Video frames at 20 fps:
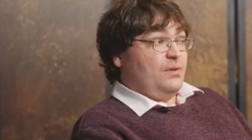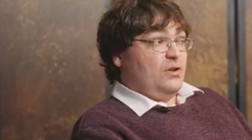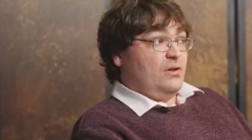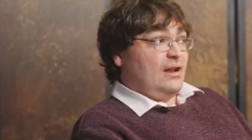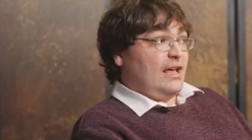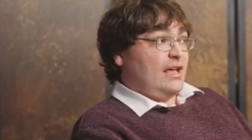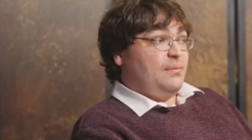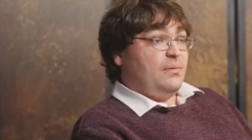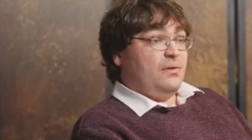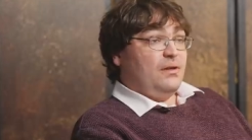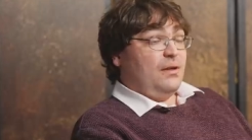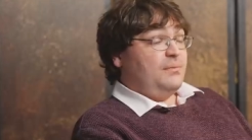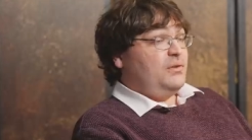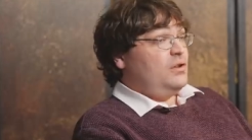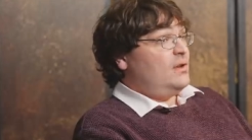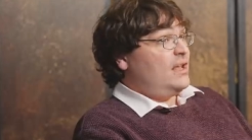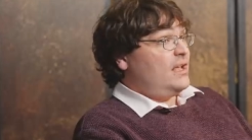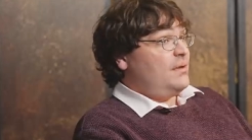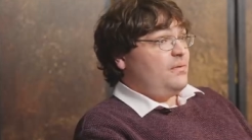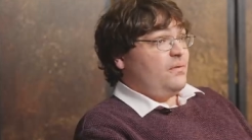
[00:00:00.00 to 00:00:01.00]
New Labour, and
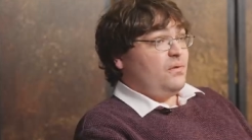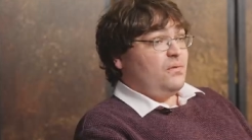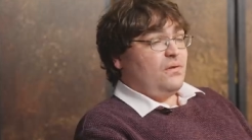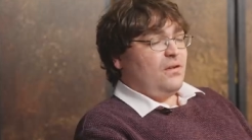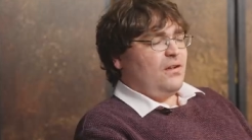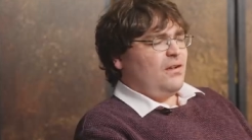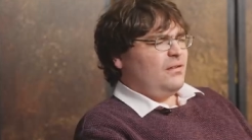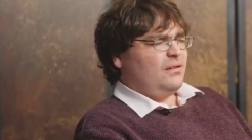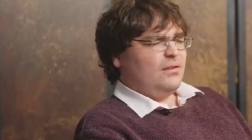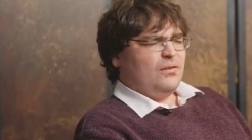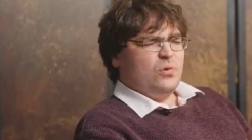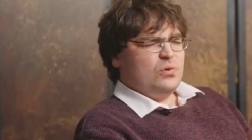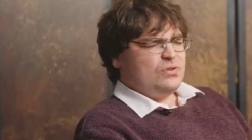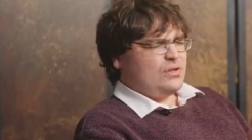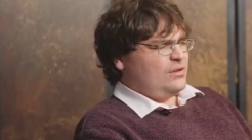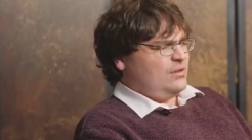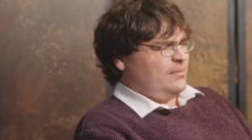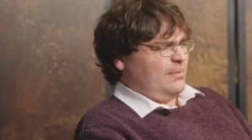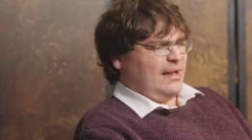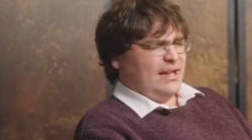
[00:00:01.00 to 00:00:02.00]
New Labour are
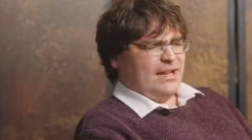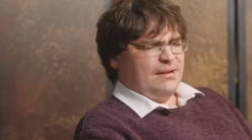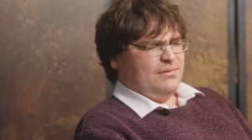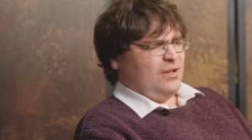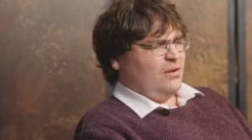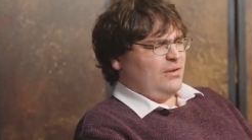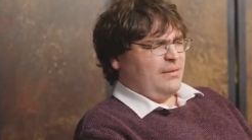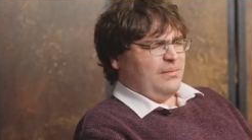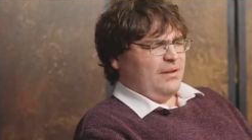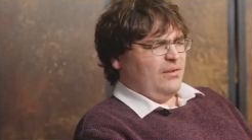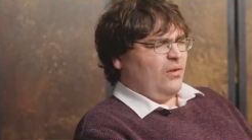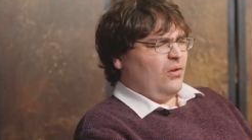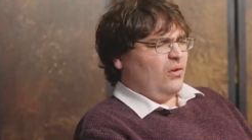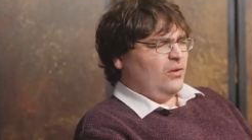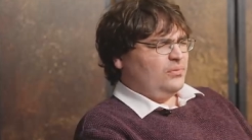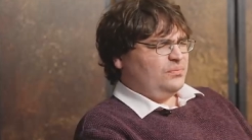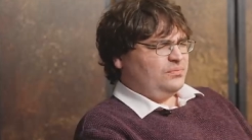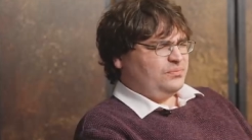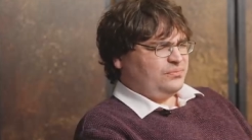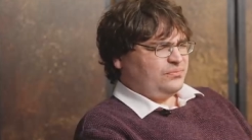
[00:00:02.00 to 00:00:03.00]
also to blame, don't get me
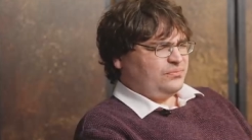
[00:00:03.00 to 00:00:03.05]
wrong.